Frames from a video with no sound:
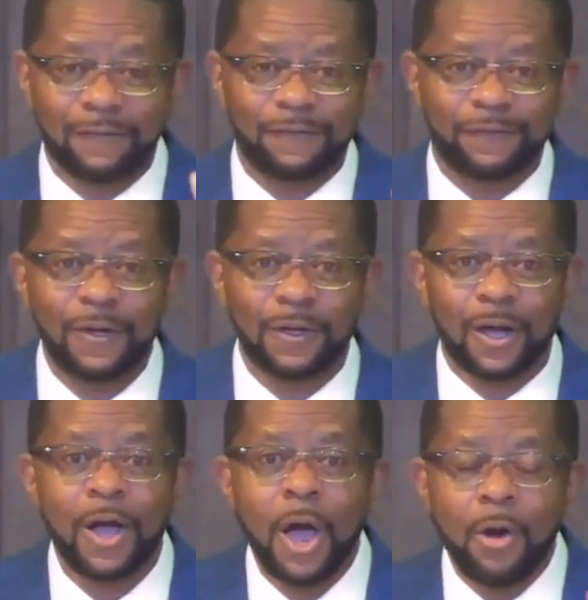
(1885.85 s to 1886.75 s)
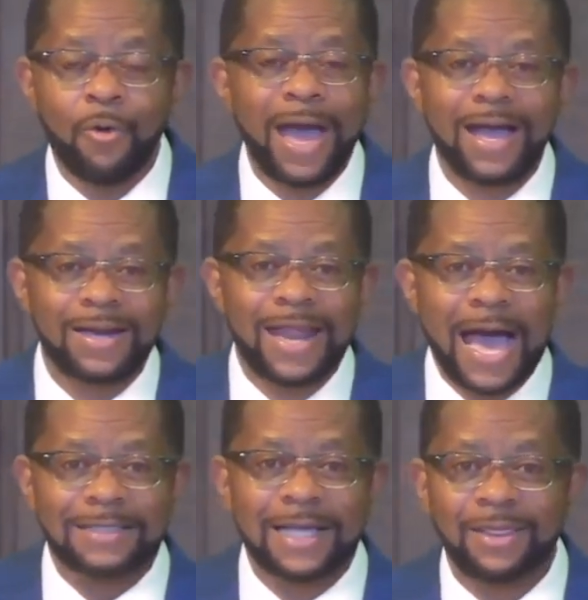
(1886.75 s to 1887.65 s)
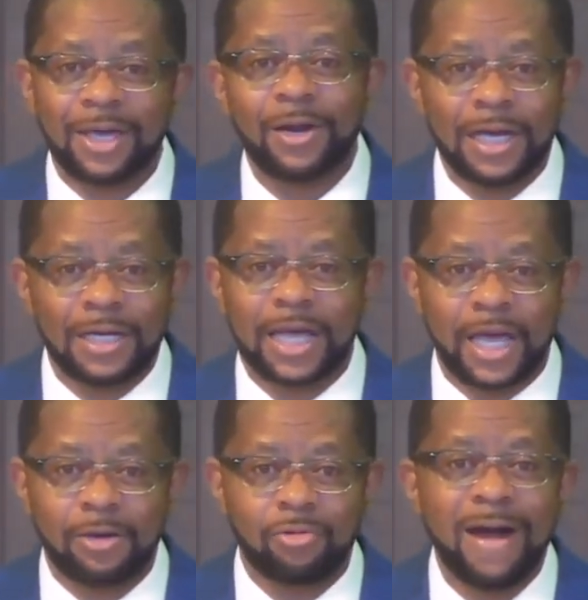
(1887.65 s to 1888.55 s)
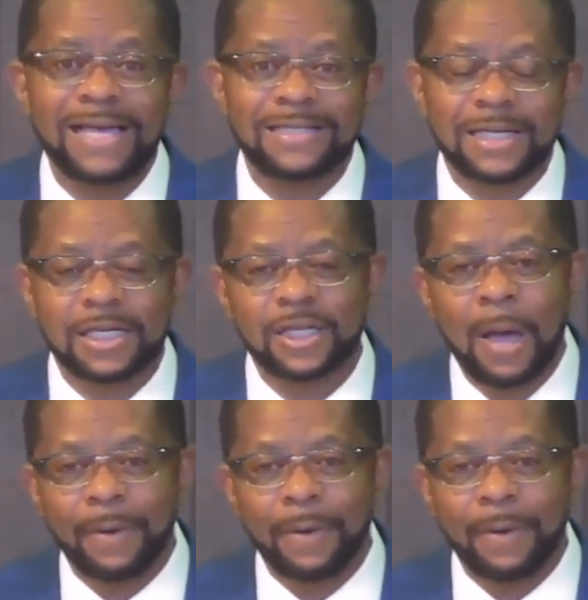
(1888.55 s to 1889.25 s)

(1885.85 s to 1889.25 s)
Fuller recognizing there is a crisis,